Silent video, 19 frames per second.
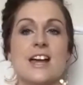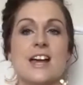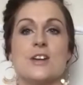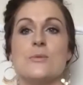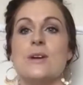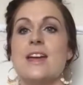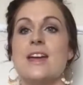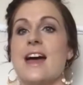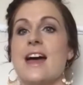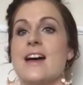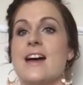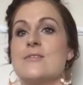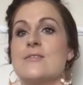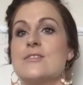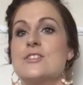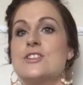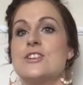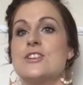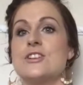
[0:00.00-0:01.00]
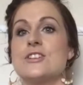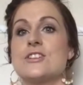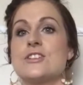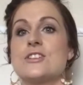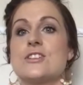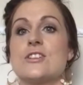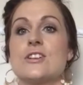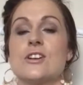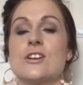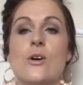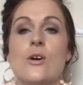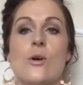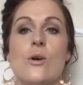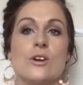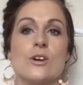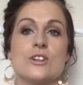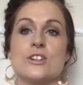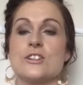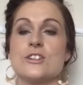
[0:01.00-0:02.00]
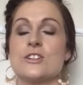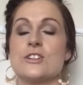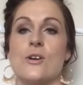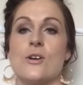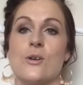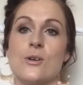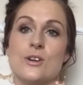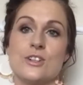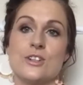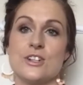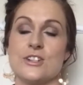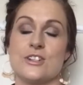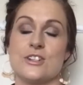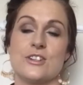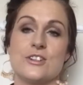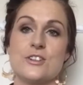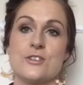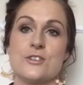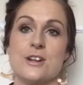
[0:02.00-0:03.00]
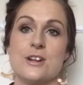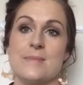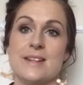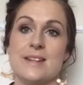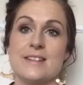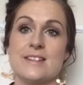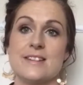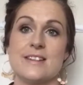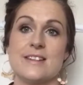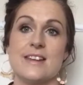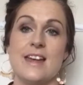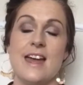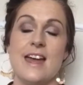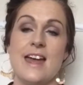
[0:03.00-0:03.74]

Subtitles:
We have just gorgeous, gorgeous treatments.